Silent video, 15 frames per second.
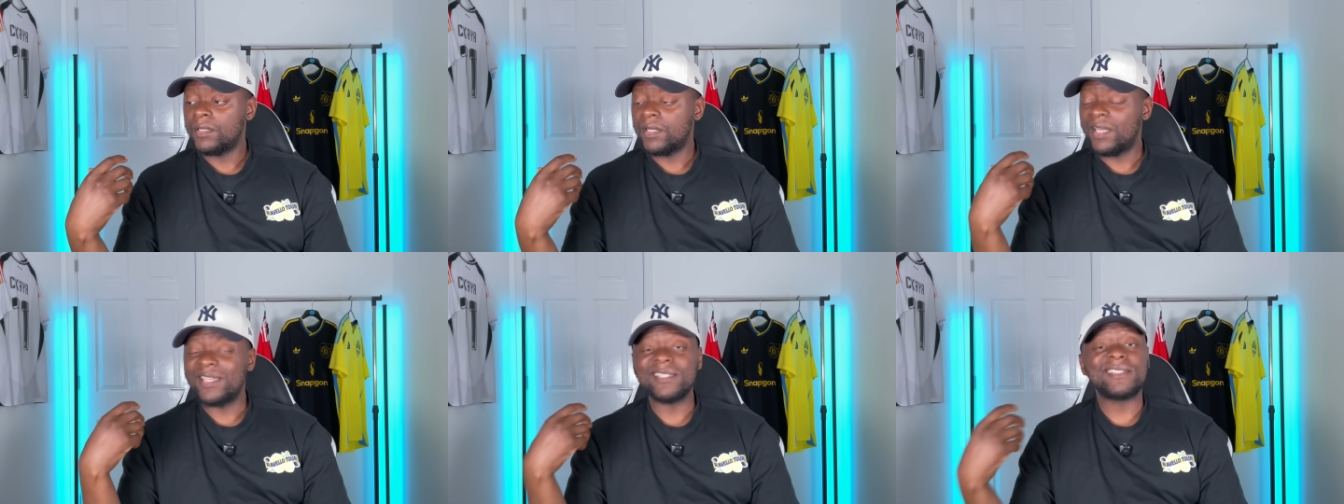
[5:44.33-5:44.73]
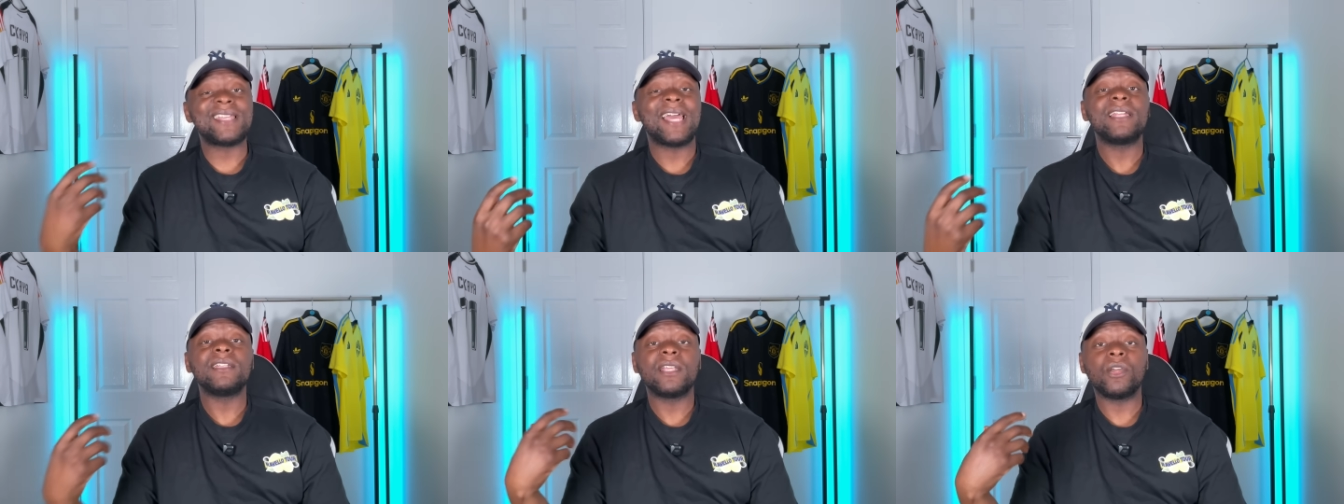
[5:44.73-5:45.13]

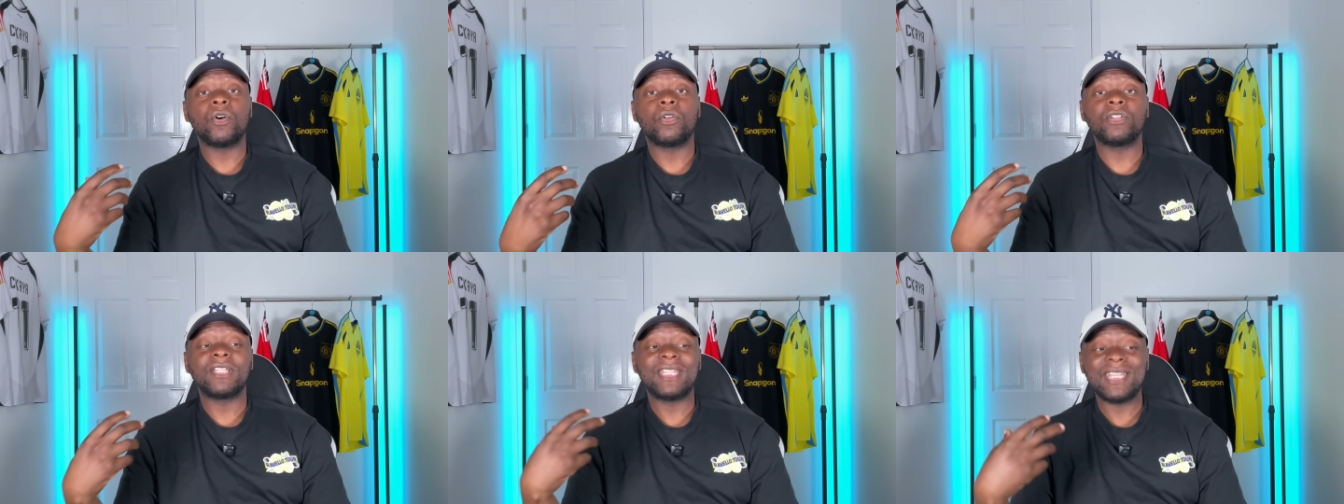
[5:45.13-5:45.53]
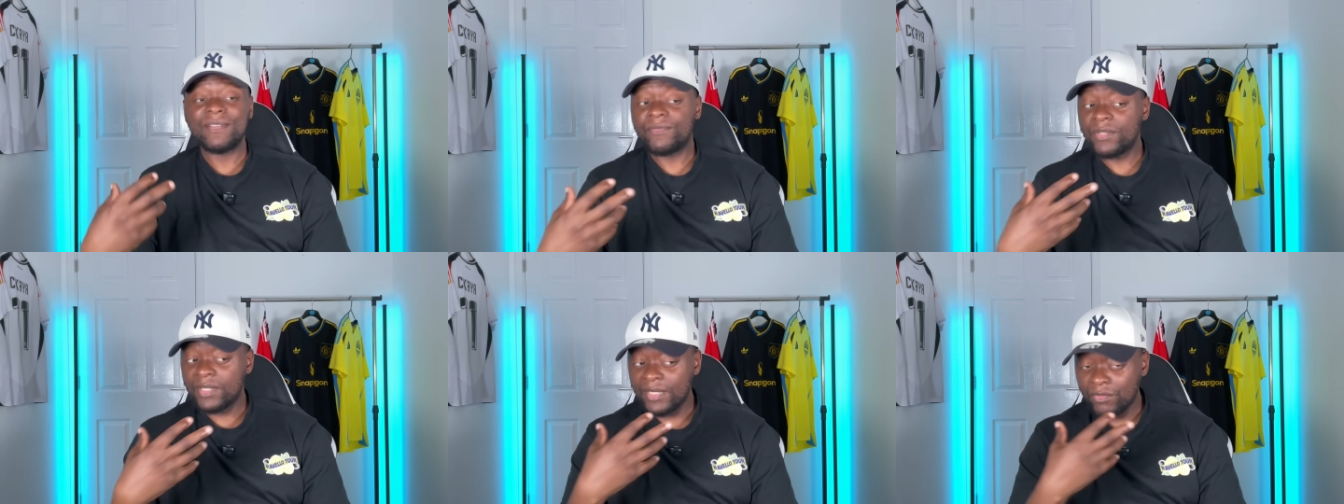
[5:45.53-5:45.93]
intending on
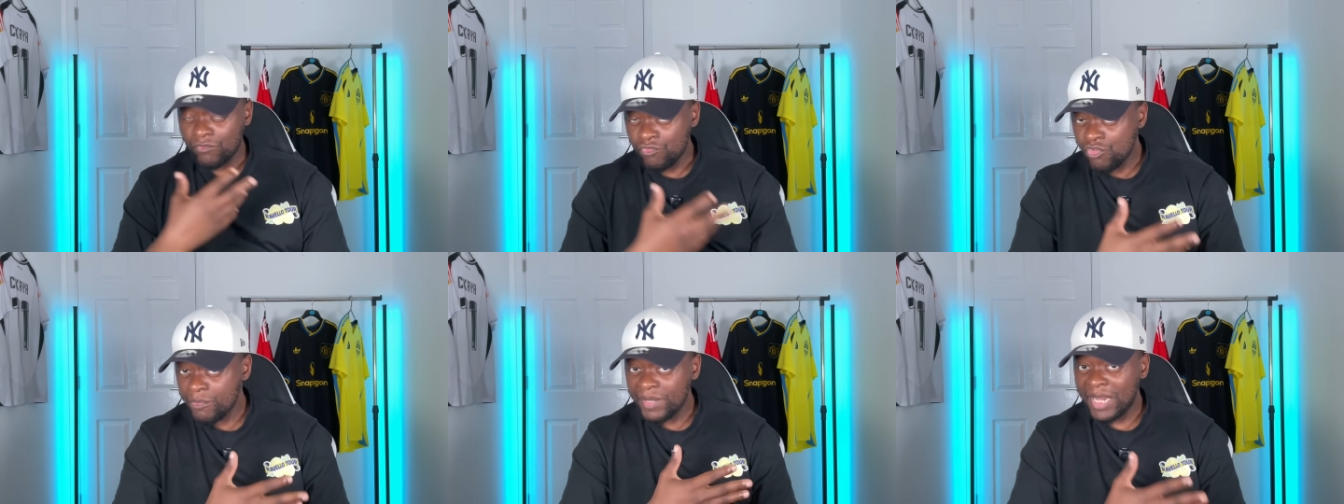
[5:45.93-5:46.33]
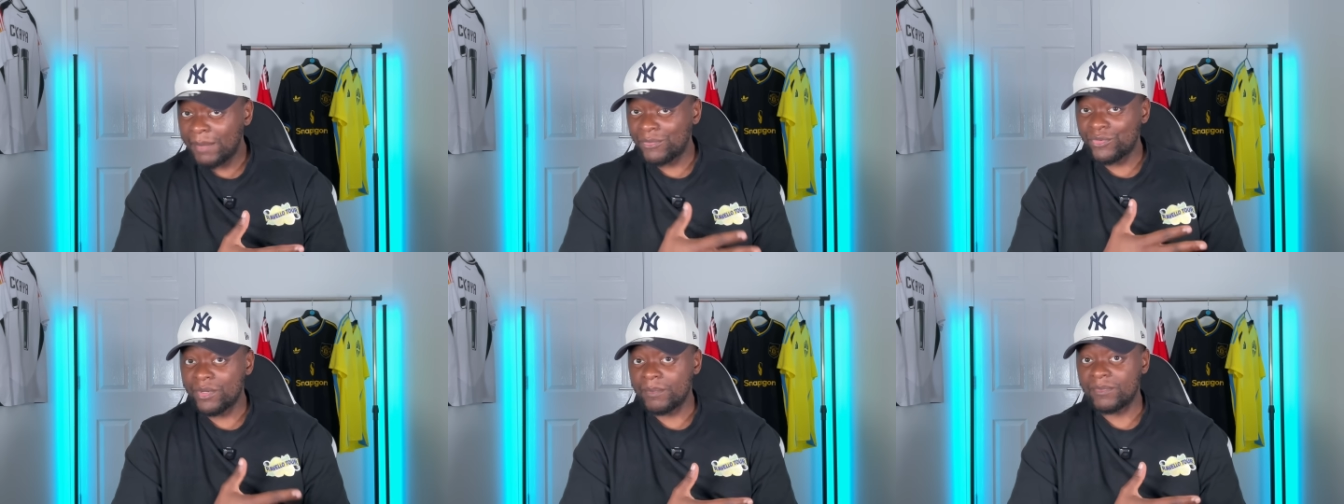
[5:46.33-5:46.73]
giving Ruben
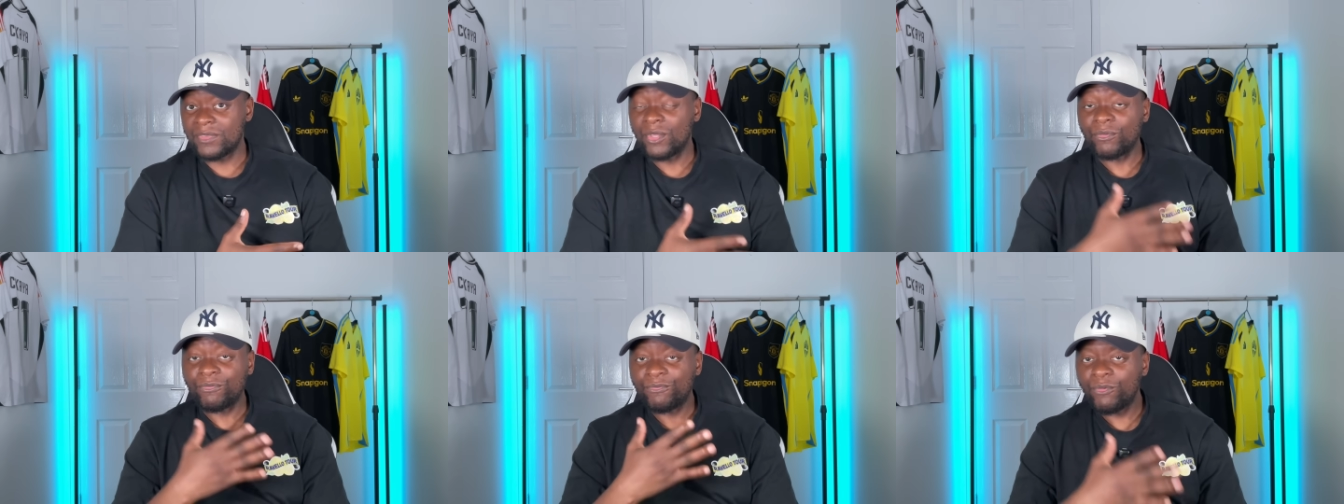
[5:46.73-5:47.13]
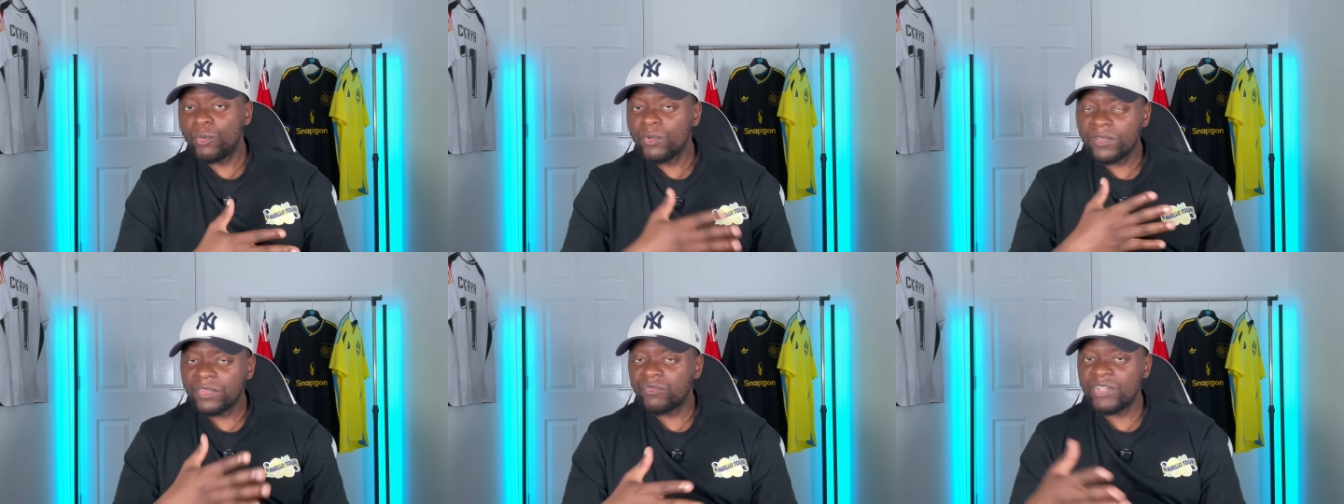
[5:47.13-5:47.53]
Amorim the full
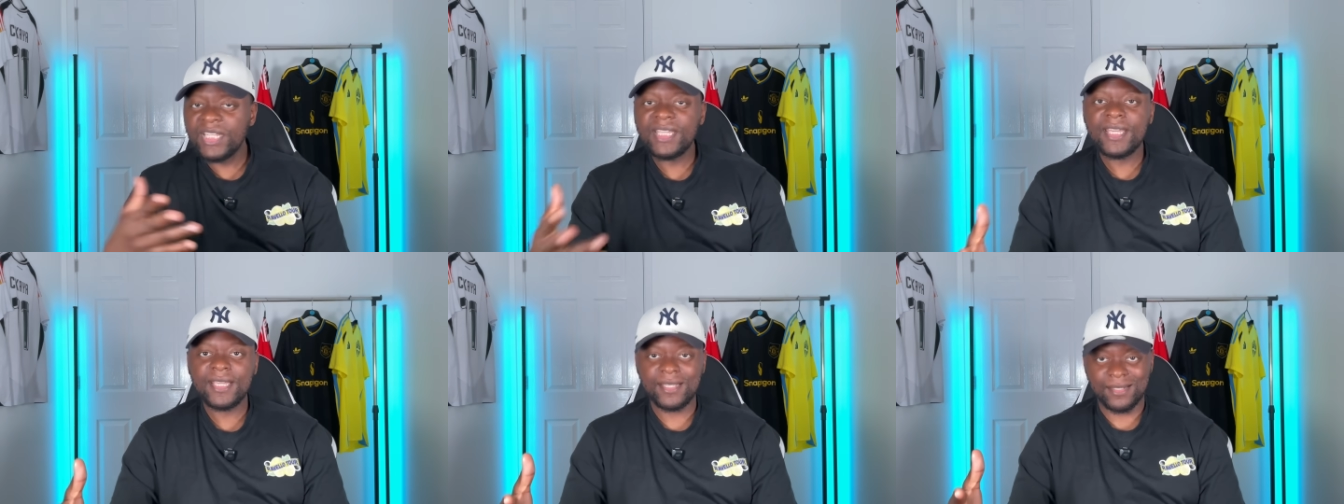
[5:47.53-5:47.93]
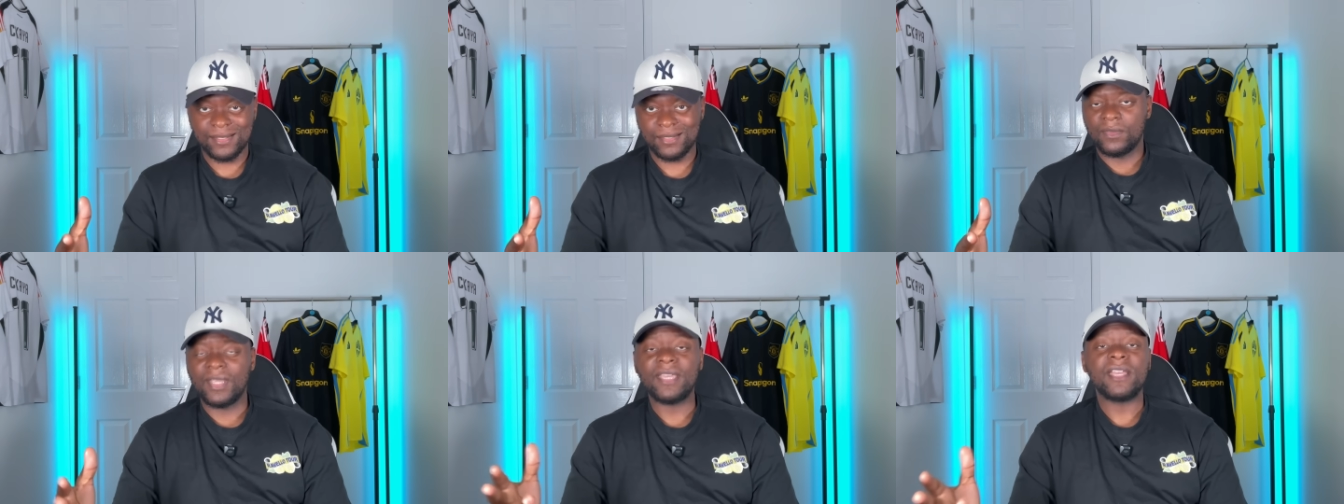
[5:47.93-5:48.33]
3 years,
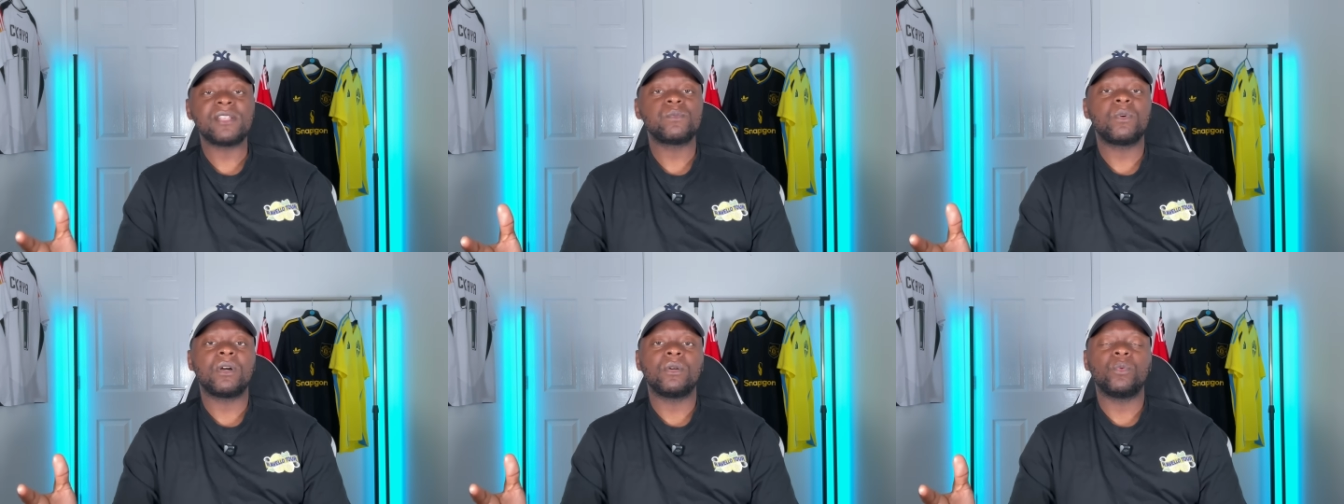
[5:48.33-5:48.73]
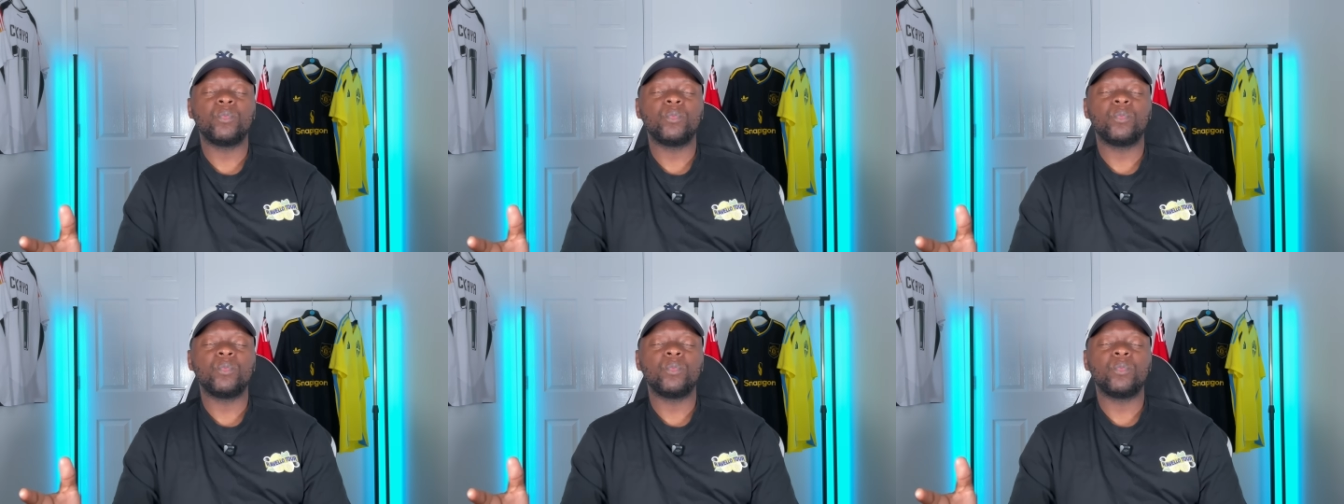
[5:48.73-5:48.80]
then guess what?